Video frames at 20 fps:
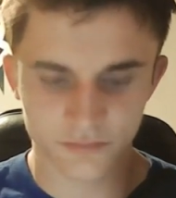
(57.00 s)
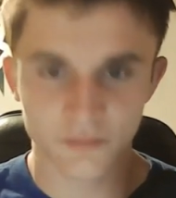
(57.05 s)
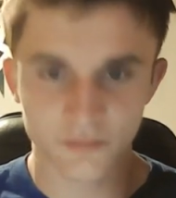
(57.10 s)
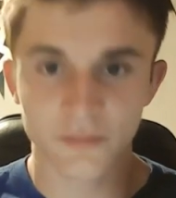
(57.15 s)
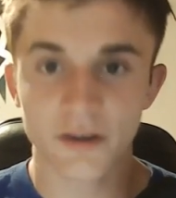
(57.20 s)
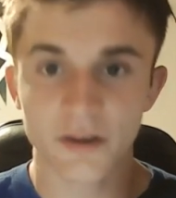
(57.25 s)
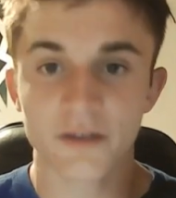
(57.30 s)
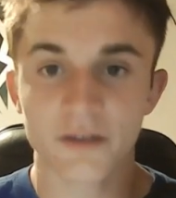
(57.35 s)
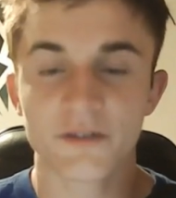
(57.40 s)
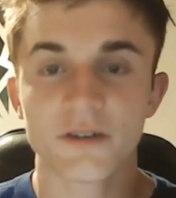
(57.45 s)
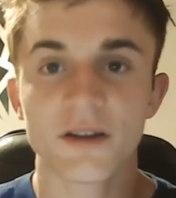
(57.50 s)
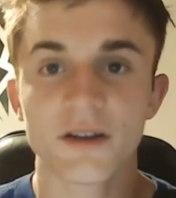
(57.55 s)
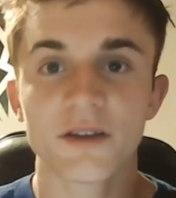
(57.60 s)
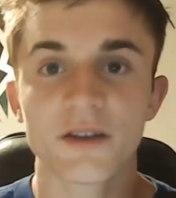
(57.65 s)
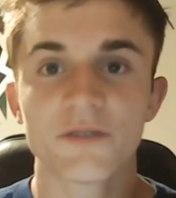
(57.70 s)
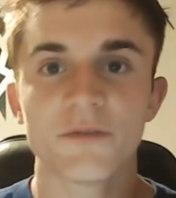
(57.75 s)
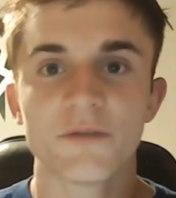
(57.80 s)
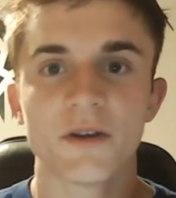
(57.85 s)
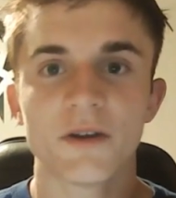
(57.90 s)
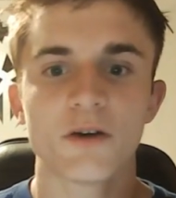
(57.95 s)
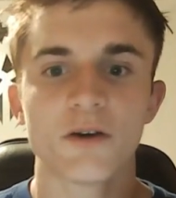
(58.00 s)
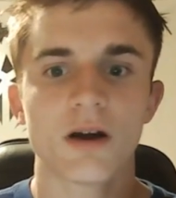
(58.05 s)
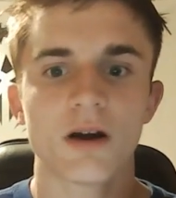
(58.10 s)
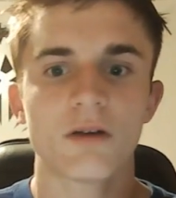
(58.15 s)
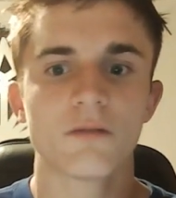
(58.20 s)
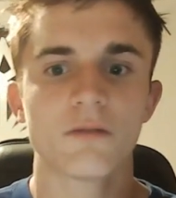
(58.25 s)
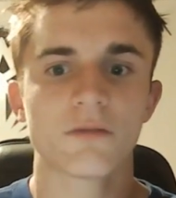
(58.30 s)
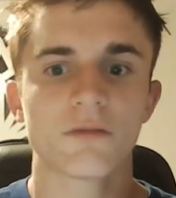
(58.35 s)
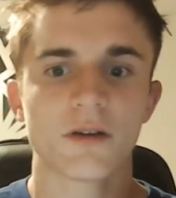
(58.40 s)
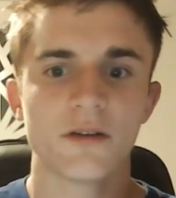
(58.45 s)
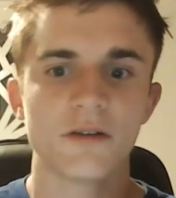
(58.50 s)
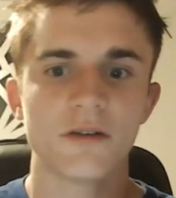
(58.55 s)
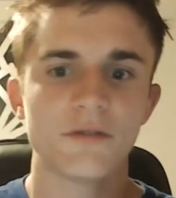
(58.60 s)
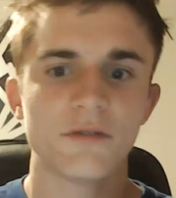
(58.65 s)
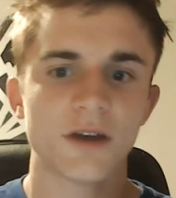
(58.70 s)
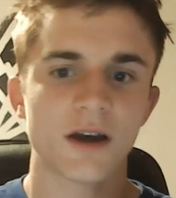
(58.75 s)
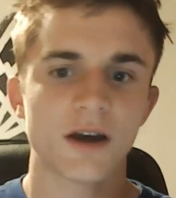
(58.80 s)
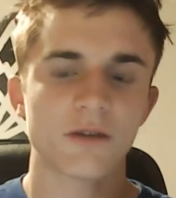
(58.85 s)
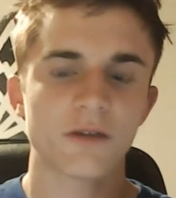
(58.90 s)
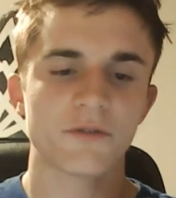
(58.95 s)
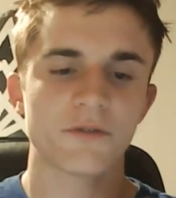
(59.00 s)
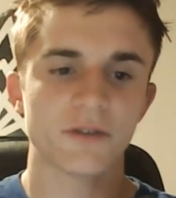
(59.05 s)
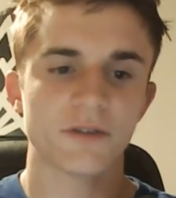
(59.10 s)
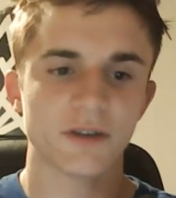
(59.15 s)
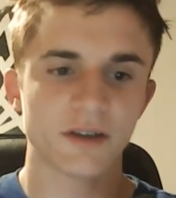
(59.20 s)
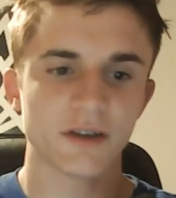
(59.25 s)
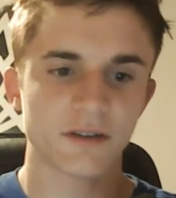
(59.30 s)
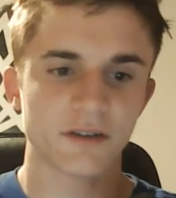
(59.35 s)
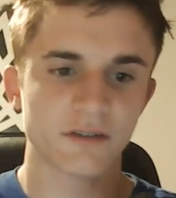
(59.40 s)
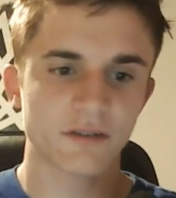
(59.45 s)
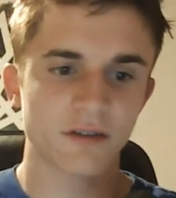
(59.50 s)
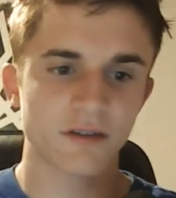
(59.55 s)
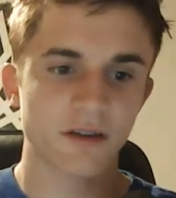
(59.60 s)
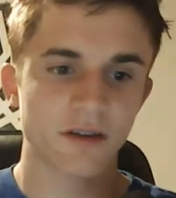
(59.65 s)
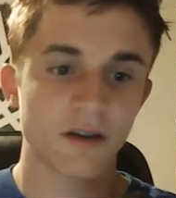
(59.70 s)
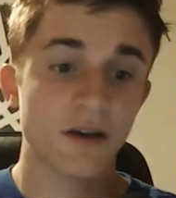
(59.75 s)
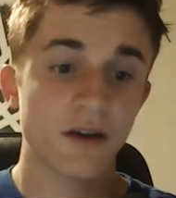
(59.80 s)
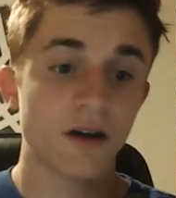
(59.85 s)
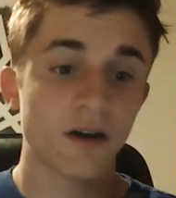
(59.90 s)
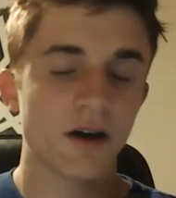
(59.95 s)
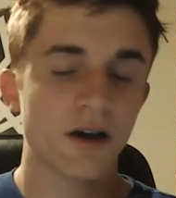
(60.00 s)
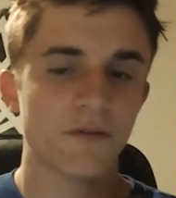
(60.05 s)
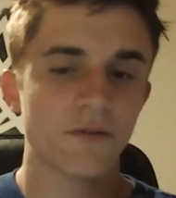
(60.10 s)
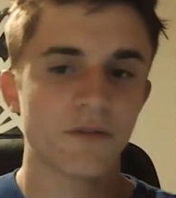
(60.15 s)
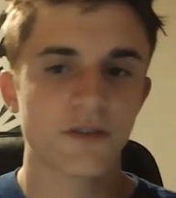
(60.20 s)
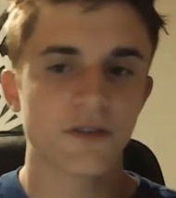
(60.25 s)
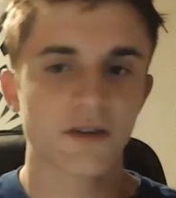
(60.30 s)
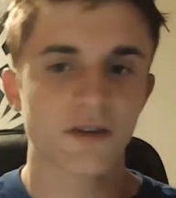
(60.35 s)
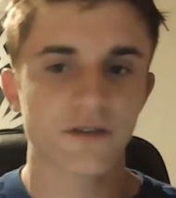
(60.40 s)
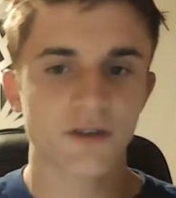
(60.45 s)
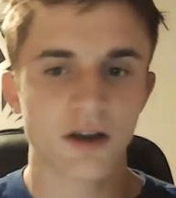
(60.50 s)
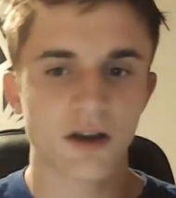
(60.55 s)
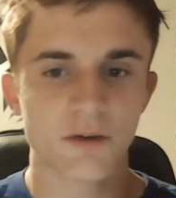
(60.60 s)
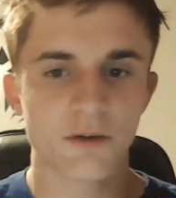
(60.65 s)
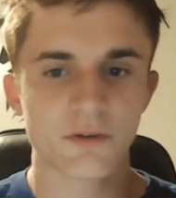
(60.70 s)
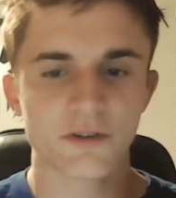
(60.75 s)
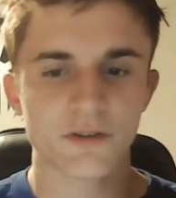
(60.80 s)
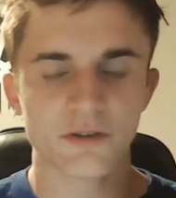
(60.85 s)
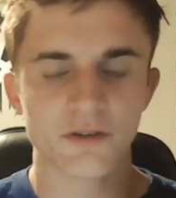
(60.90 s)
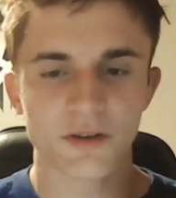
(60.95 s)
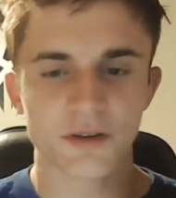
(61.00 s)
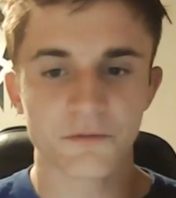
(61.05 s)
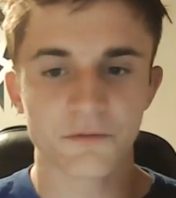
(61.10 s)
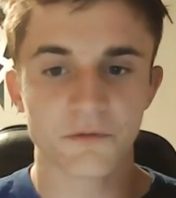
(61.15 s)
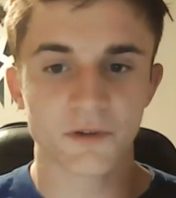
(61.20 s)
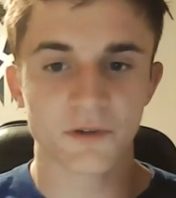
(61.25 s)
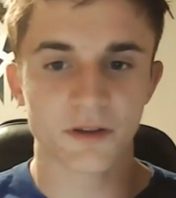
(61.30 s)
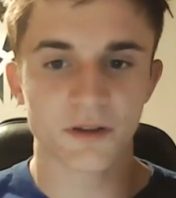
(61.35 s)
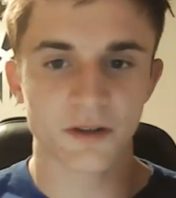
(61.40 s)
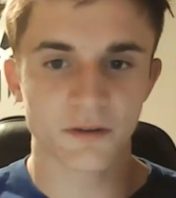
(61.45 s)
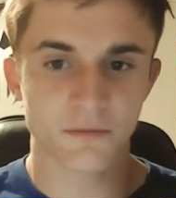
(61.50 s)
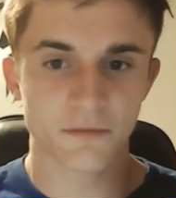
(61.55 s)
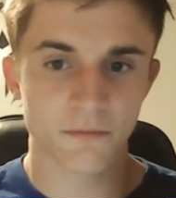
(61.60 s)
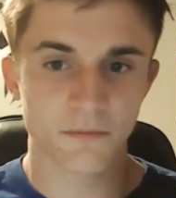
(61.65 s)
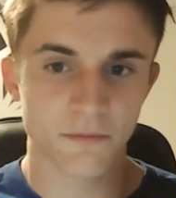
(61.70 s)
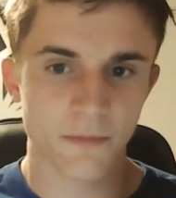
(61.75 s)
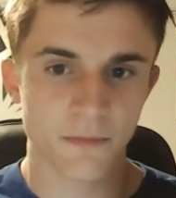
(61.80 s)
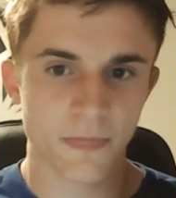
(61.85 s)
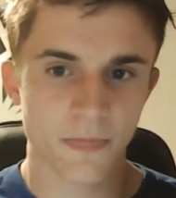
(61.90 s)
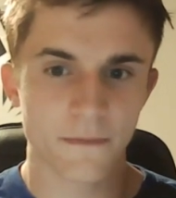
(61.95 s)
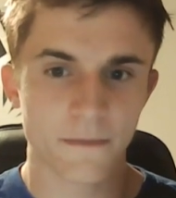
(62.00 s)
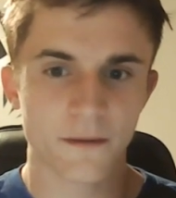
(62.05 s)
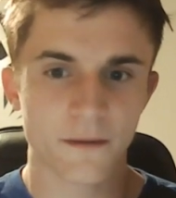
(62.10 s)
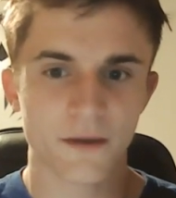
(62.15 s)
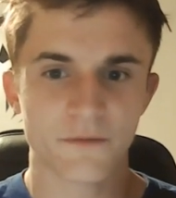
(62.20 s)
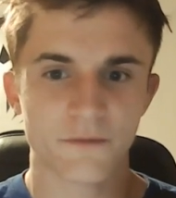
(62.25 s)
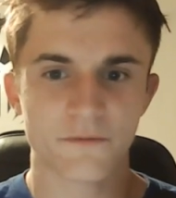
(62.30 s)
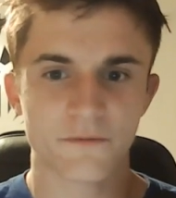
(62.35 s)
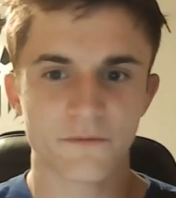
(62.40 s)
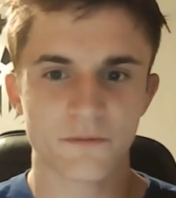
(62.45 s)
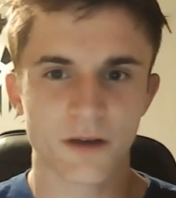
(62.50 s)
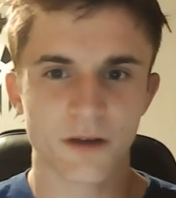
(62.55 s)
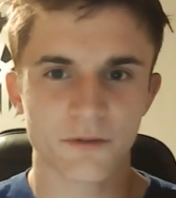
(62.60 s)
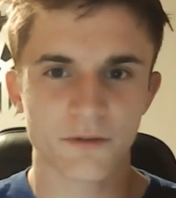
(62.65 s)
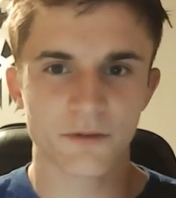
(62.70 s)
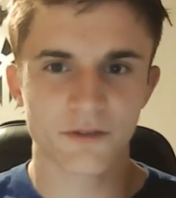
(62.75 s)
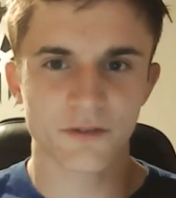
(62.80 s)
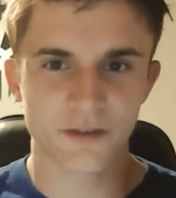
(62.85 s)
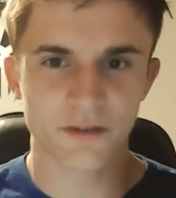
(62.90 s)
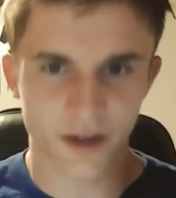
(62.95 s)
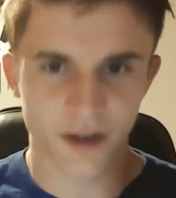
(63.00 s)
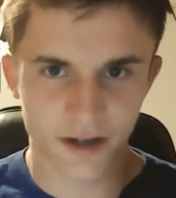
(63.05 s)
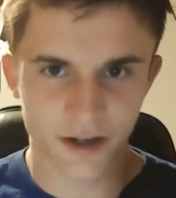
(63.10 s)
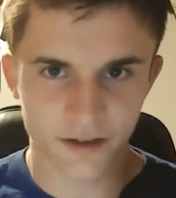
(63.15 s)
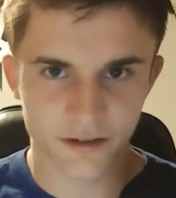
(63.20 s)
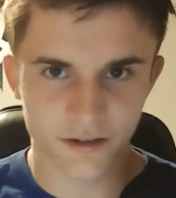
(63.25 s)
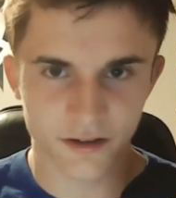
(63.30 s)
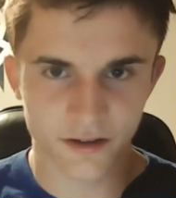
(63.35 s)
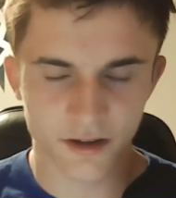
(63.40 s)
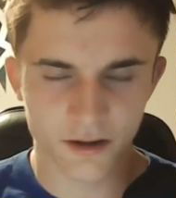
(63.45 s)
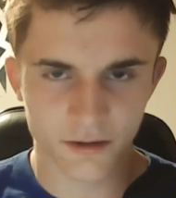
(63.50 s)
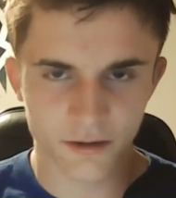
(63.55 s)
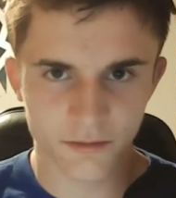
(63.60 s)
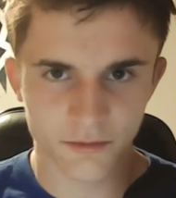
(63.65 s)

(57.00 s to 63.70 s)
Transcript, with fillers: In today's video, I'll run you down with a list of the things I would do differently if I was not dying today.